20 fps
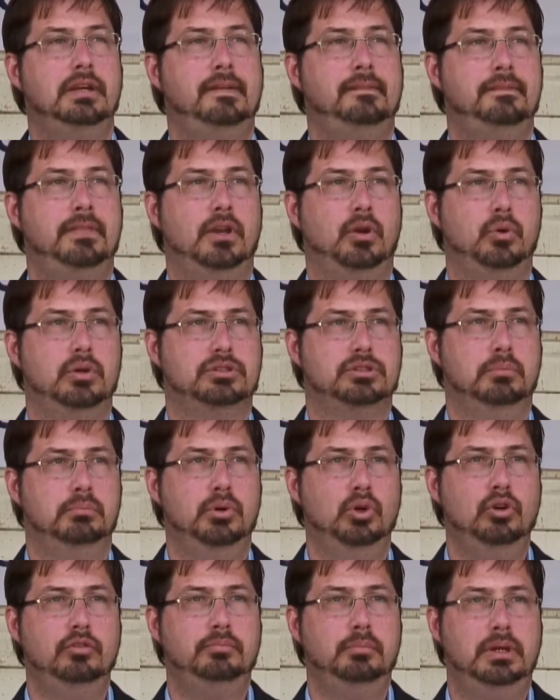there was a
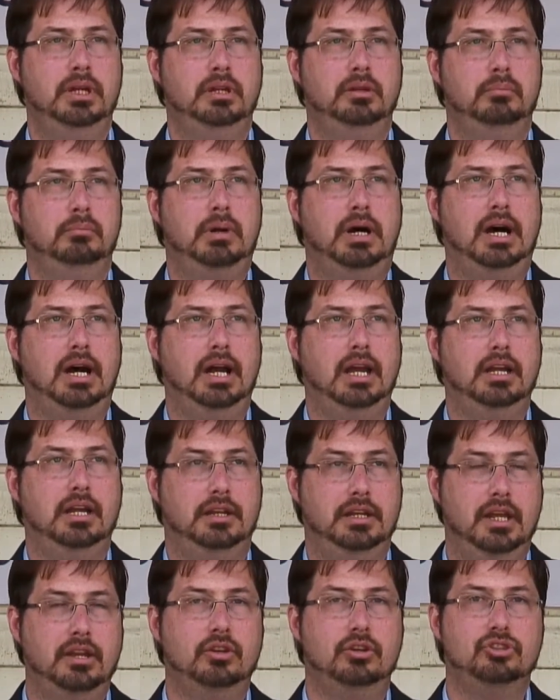movement by
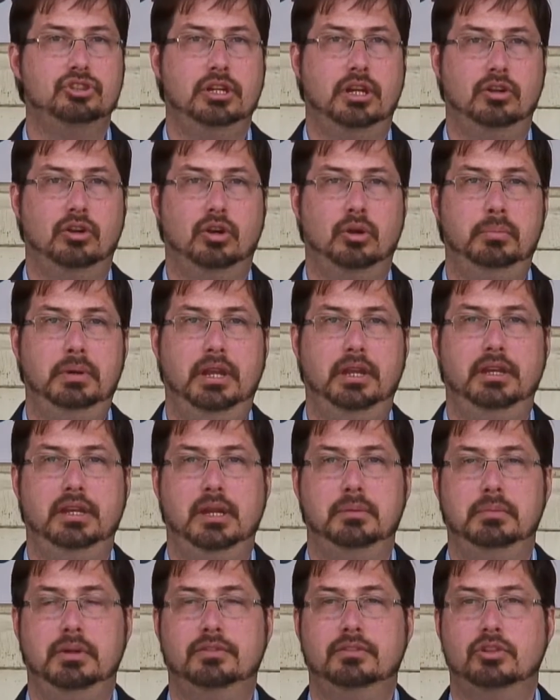another general by the
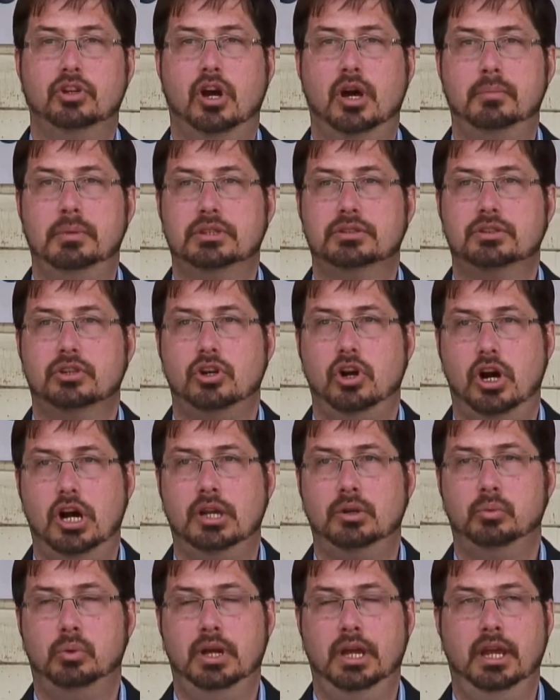name of Thomas
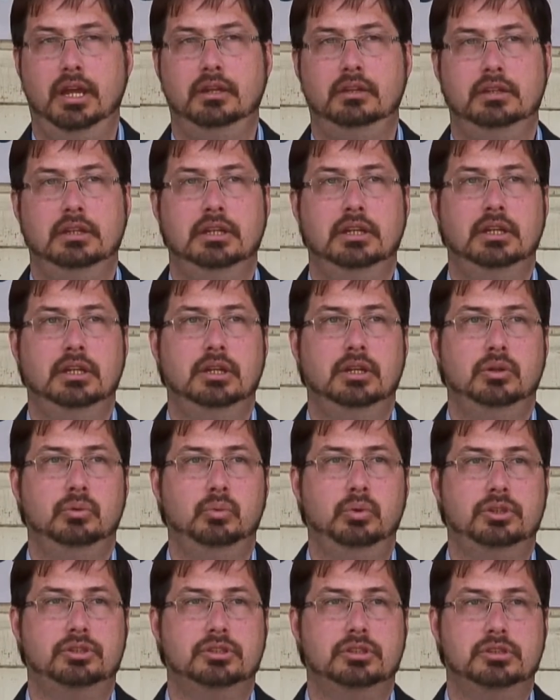Conway,
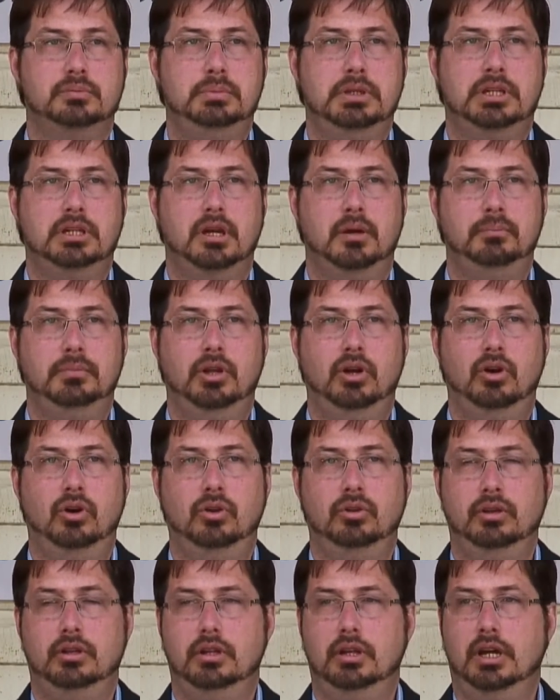which has become
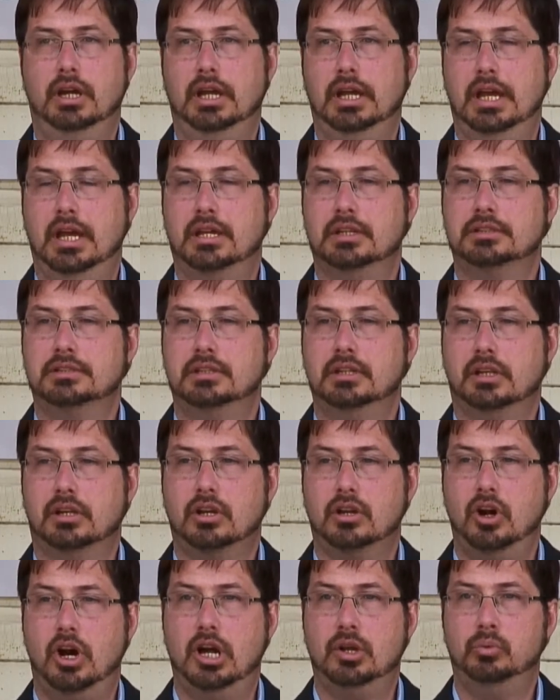known as the
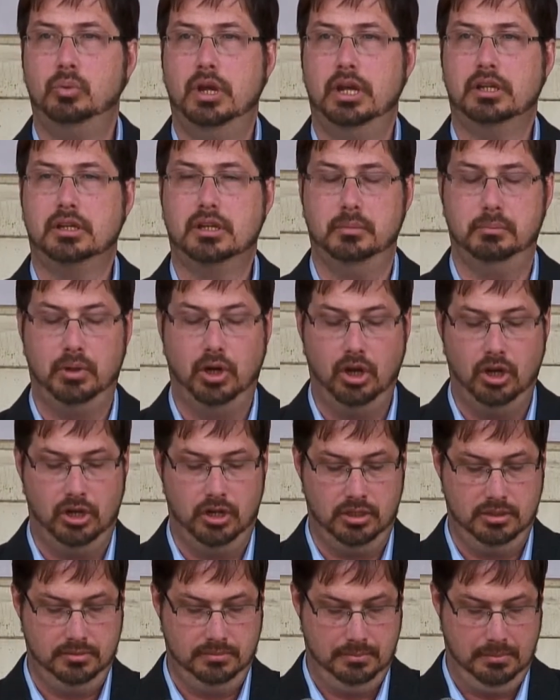Conway
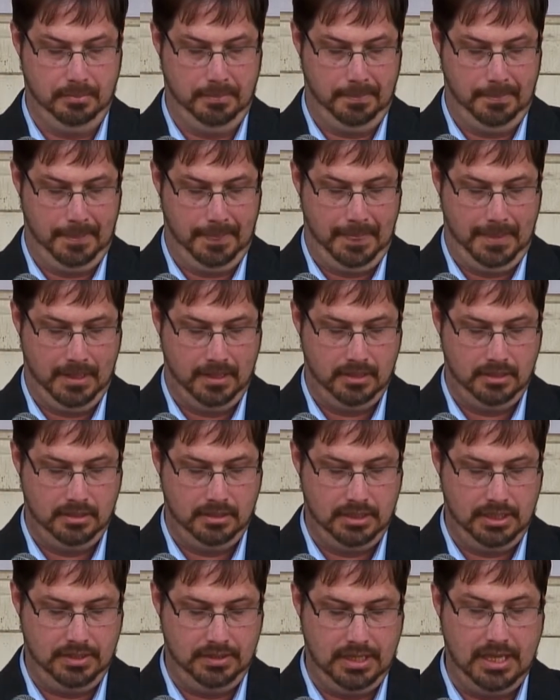Cabal,
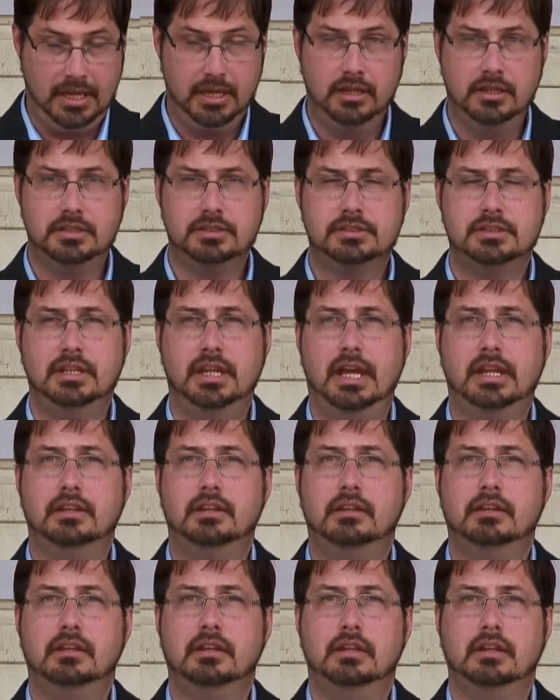and that is that
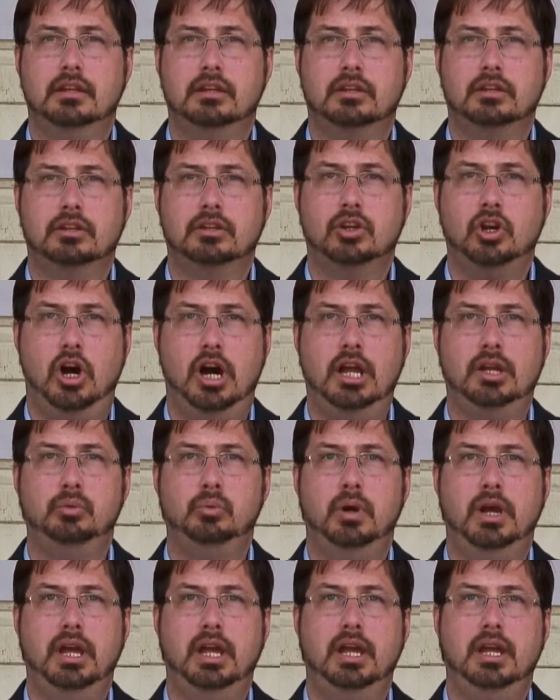
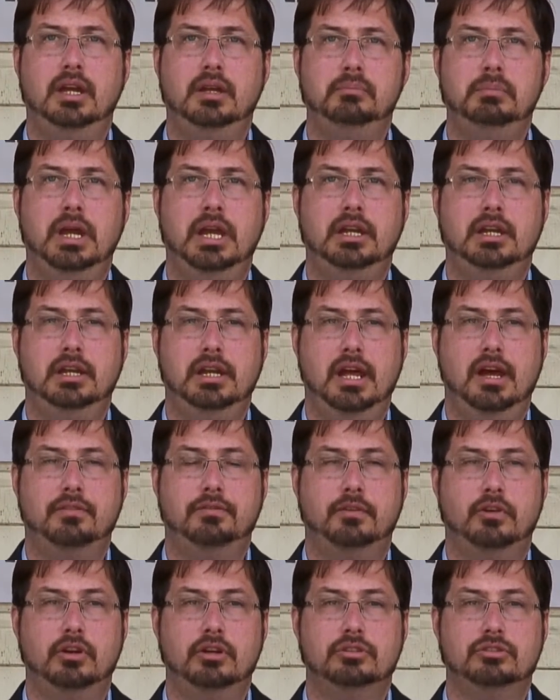Conway made an
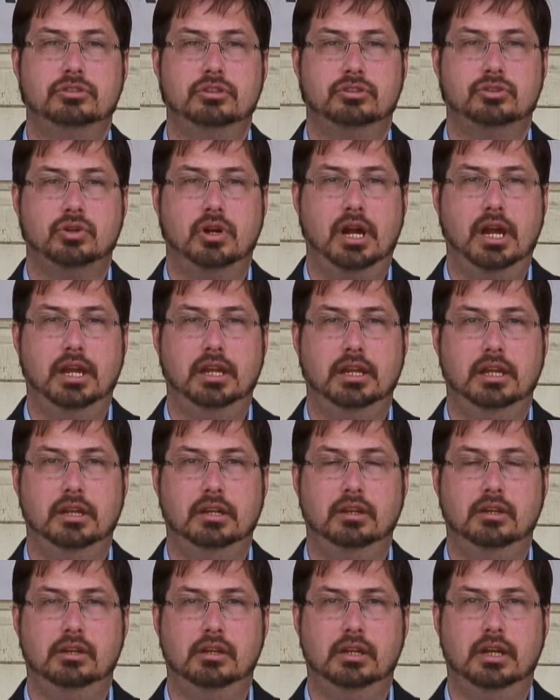effort to try
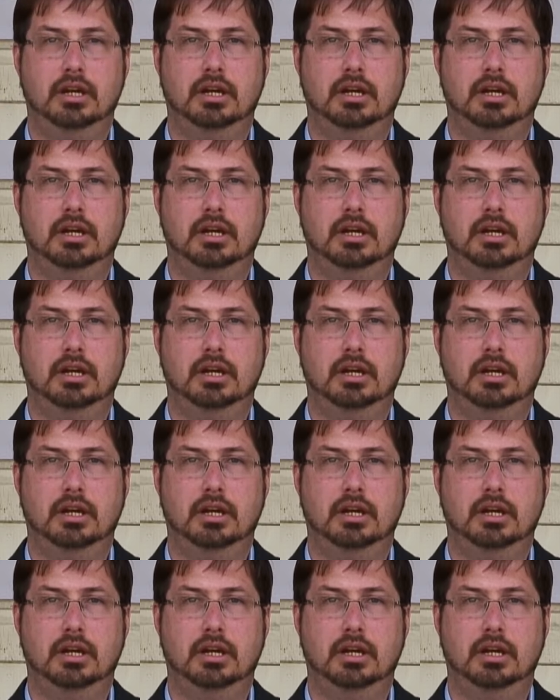and